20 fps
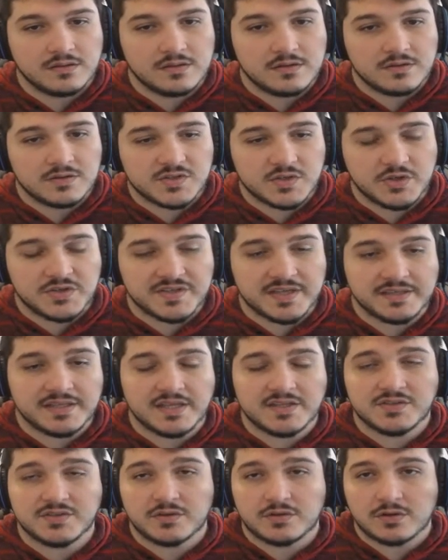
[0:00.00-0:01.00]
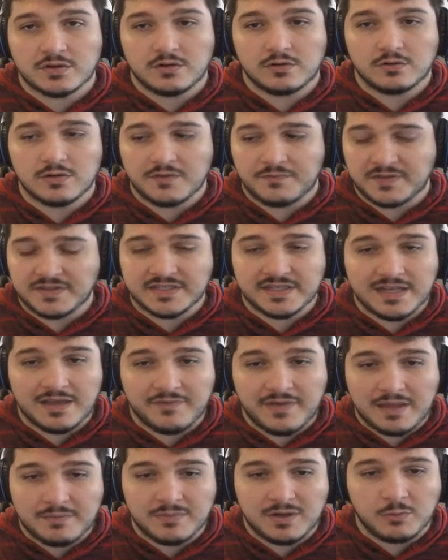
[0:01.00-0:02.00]
So you're saying that Zoro, if he didn't
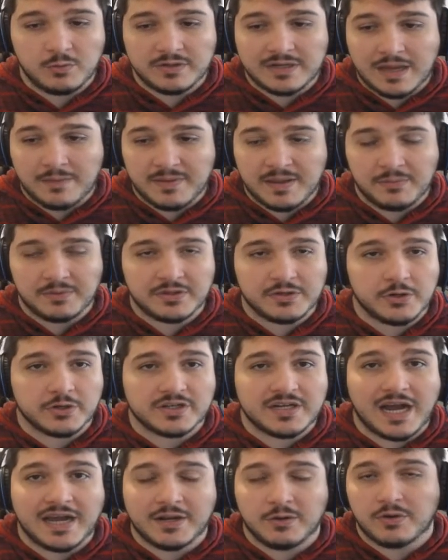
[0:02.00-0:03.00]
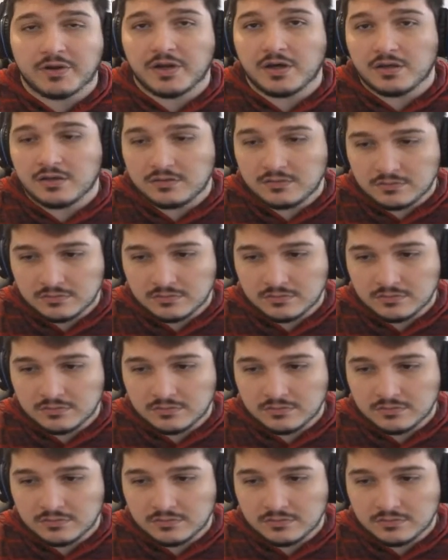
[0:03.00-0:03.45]
have Emma, would not be able to hurt Kaido at all?